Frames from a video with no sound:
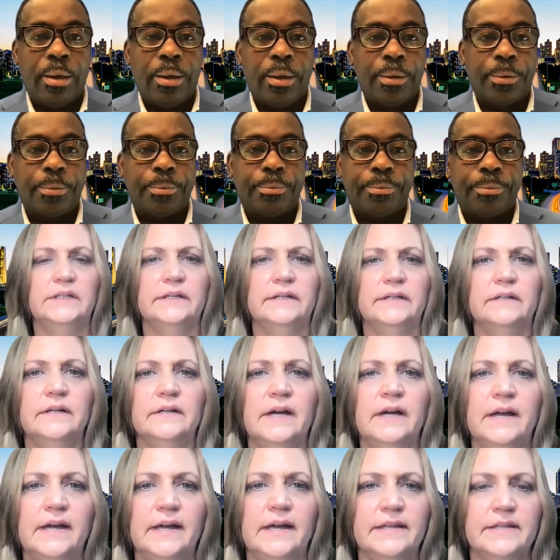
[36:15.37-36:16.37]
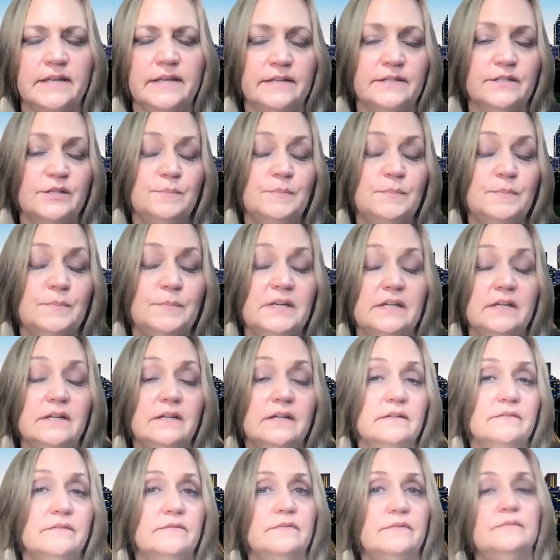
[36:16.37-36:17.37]
Yeah. And
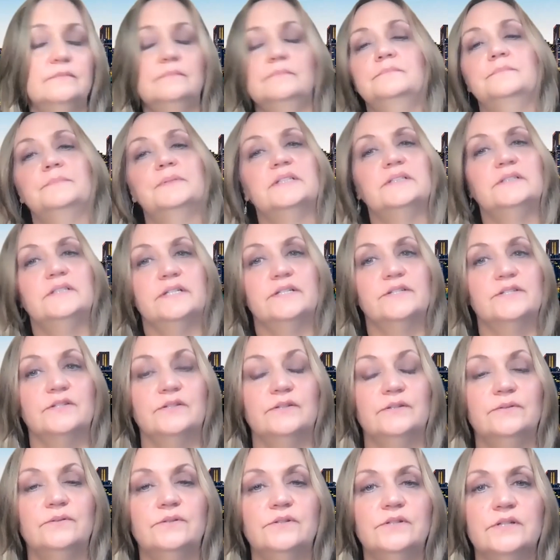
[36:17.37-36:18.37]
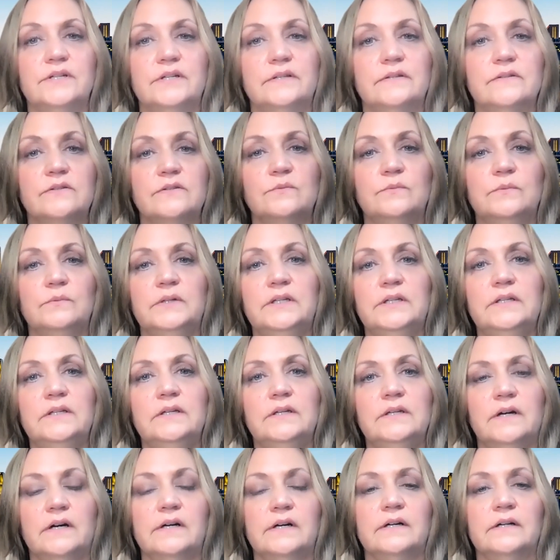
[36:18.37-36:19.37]
speaking of building solutions,
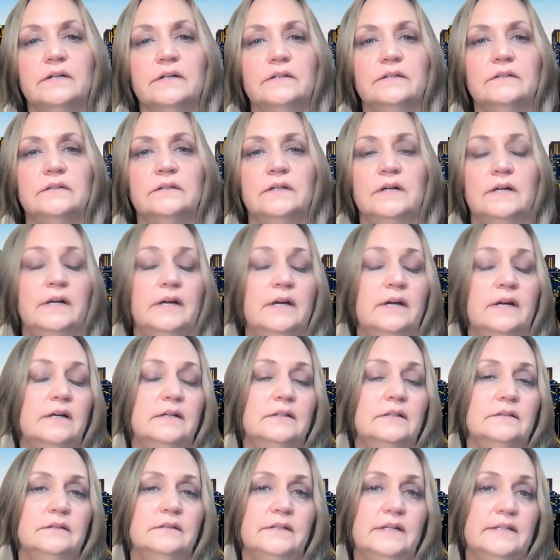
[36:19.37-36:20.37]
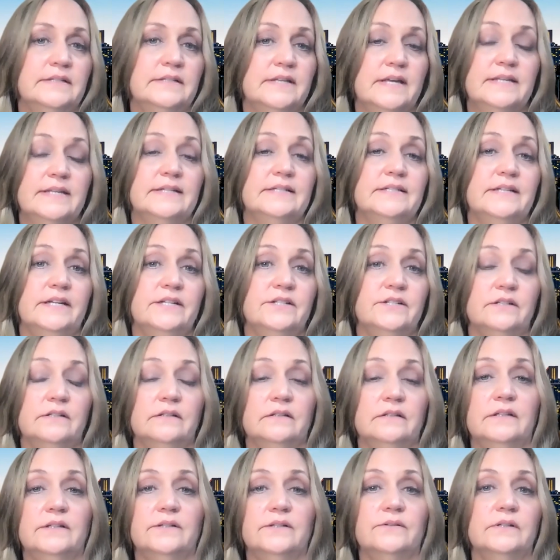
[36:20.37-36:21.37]
we are, as a
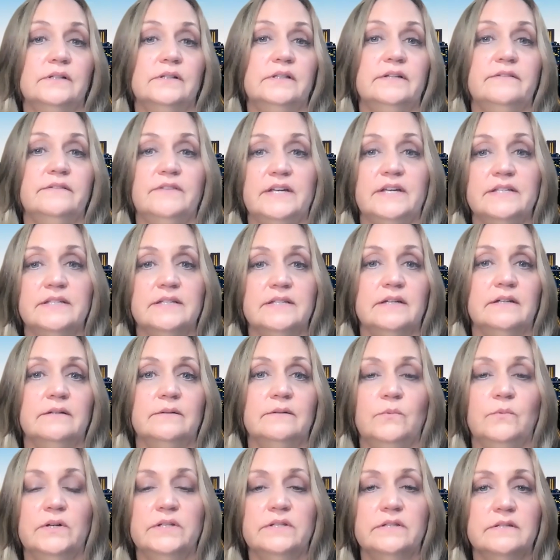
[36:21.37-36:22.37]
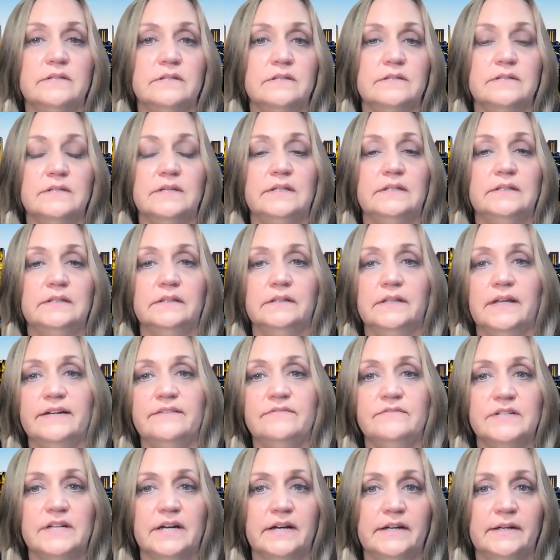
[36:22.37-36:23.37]
nation, literally facing a once in a
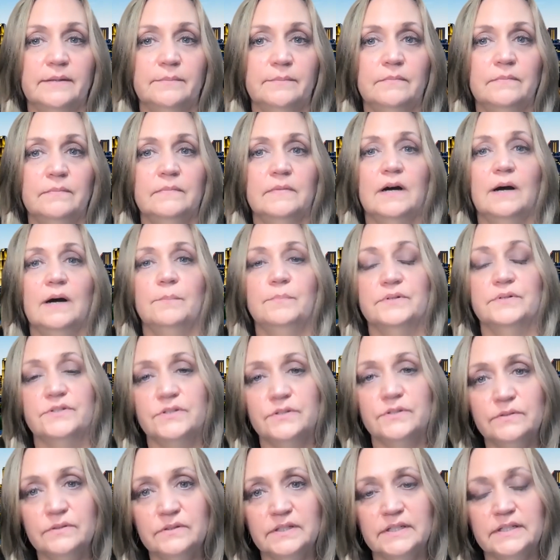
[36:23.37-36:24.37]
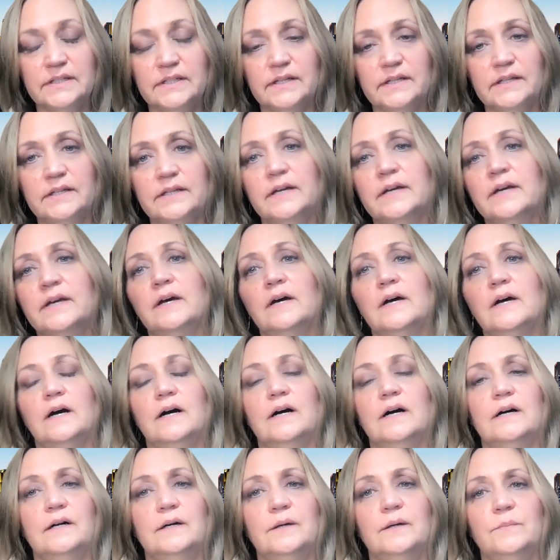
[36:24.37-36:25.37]
lifetime opportunity
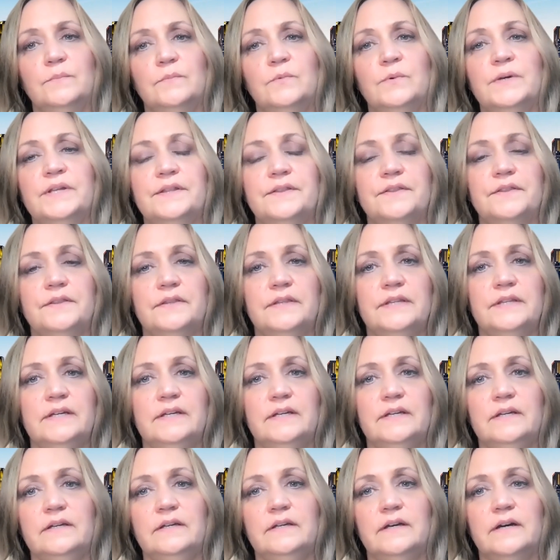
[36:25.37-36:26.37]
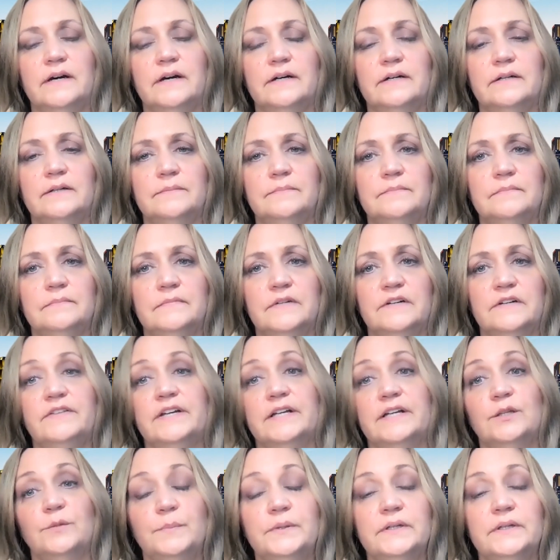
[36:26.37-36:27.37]
with the
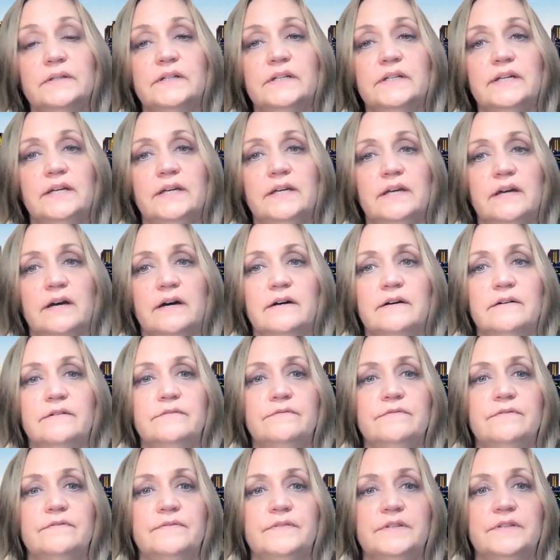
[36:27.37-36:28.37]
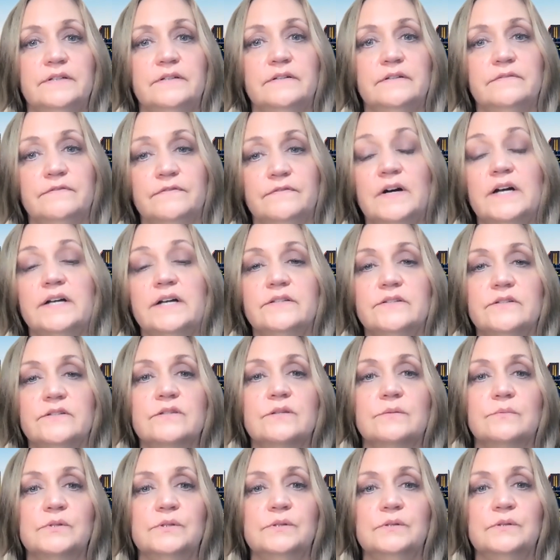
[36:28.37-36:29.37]
availability of the funds
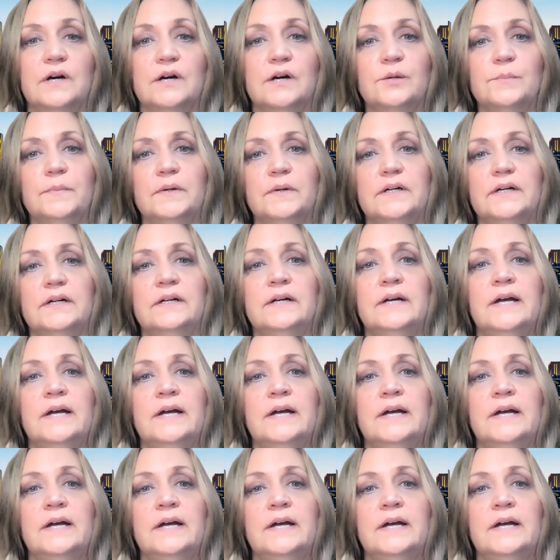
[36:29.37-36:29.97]
through ARPA